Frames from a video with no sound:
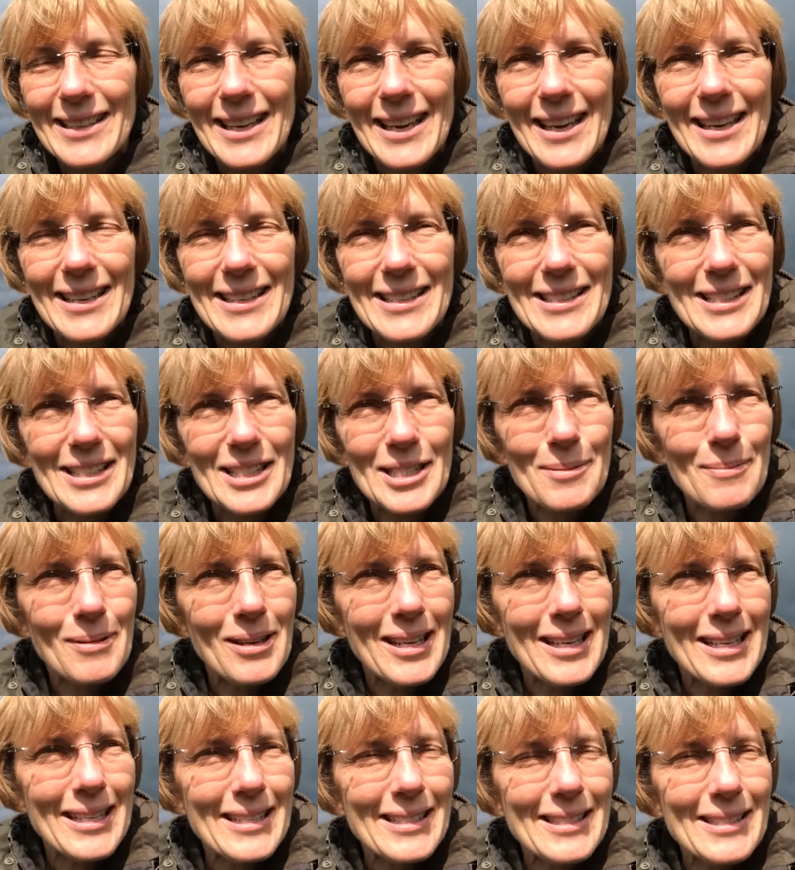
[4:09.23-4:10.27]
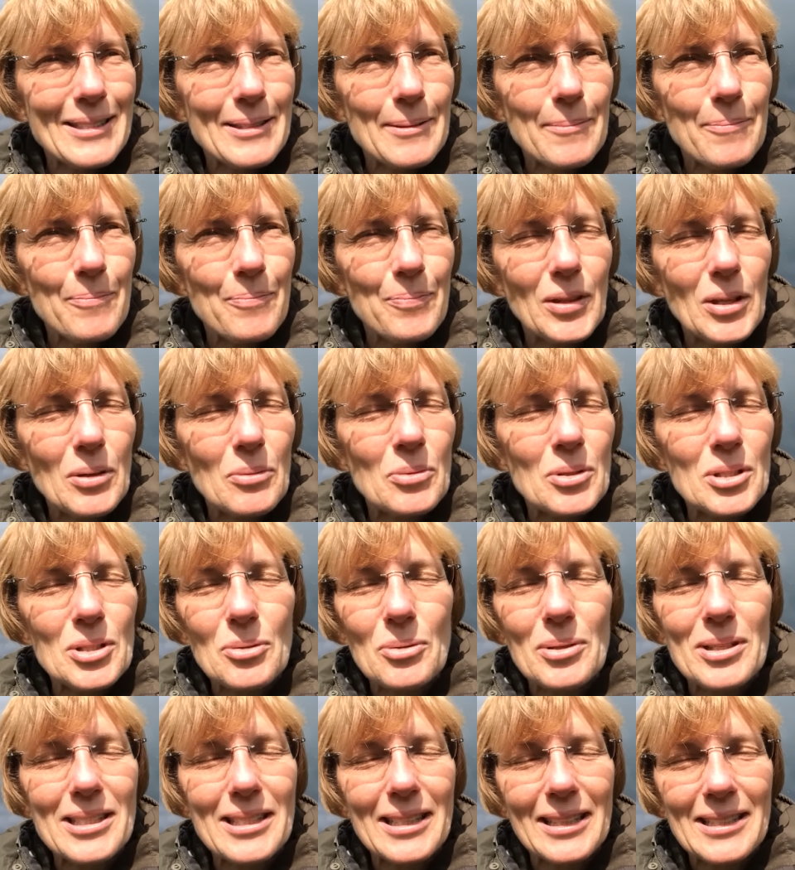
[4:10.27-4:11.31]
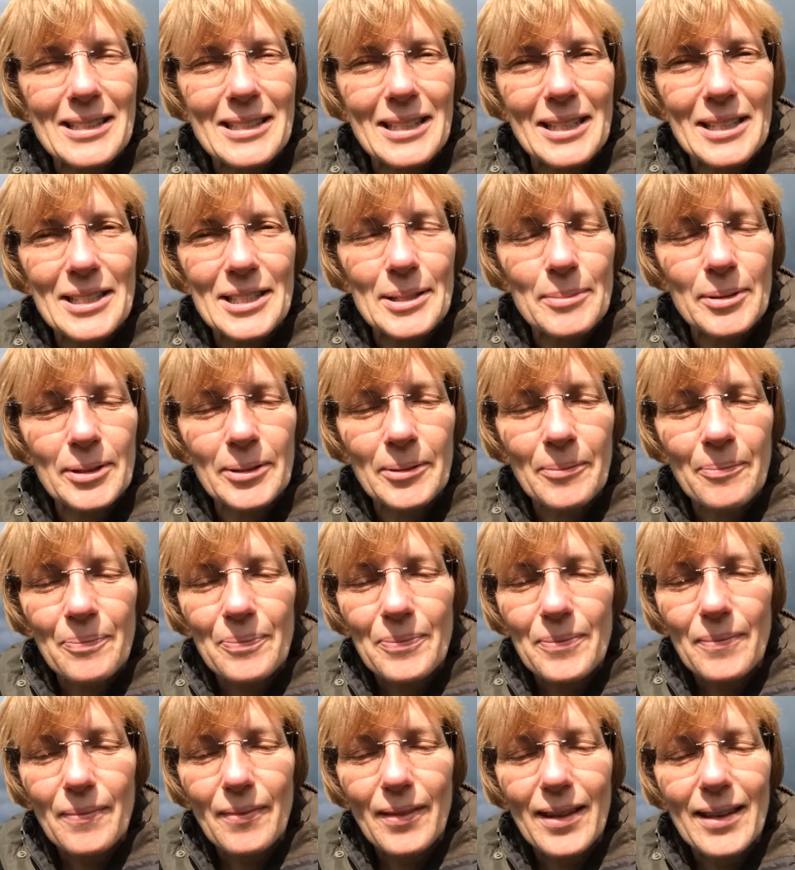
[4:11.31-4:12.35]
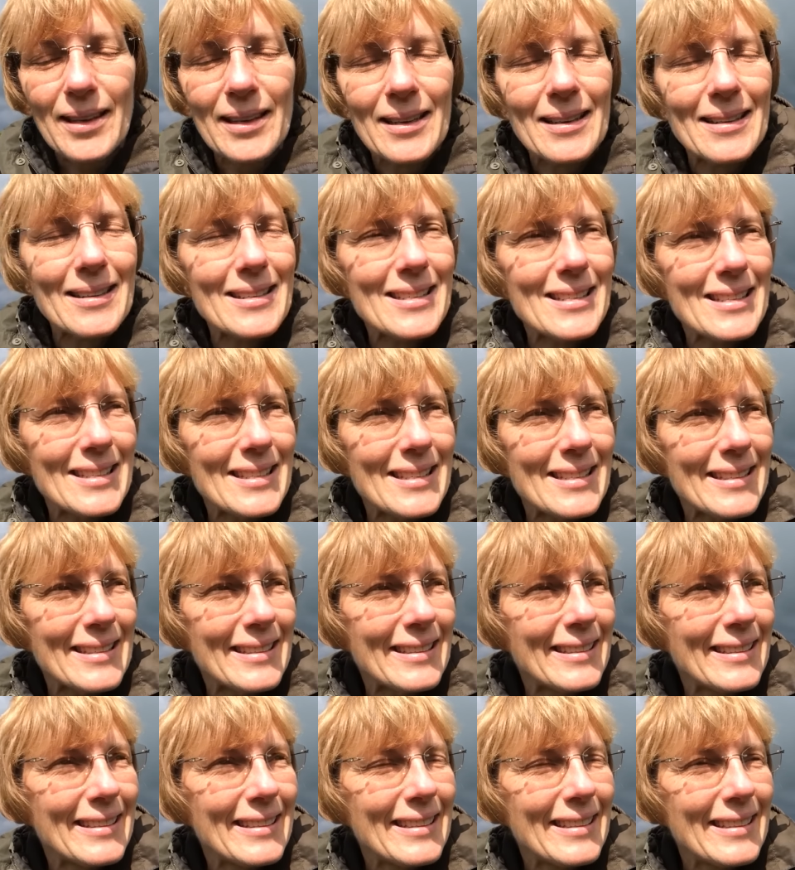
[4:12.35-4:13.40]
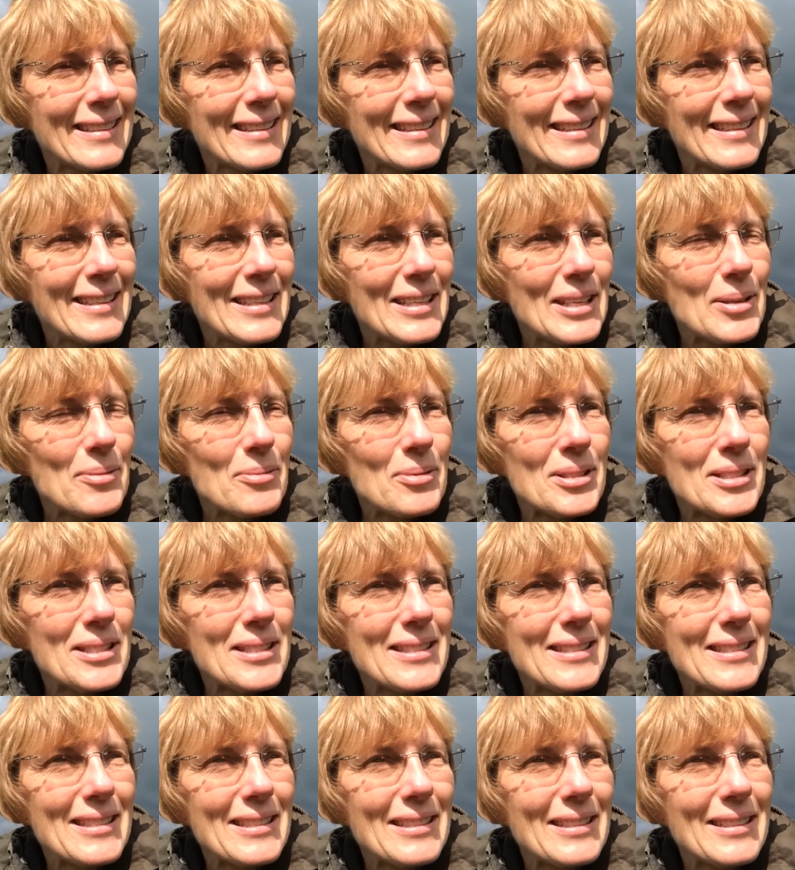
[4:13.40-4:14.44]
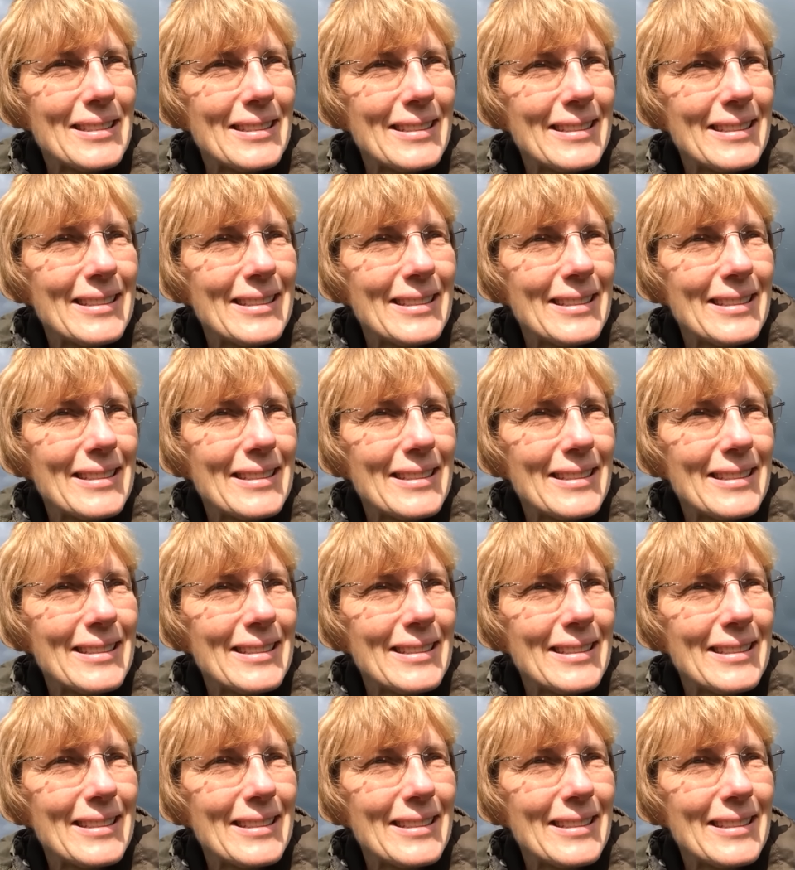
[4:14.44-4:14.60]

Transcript: had his displays, was always accessible, and uh, it was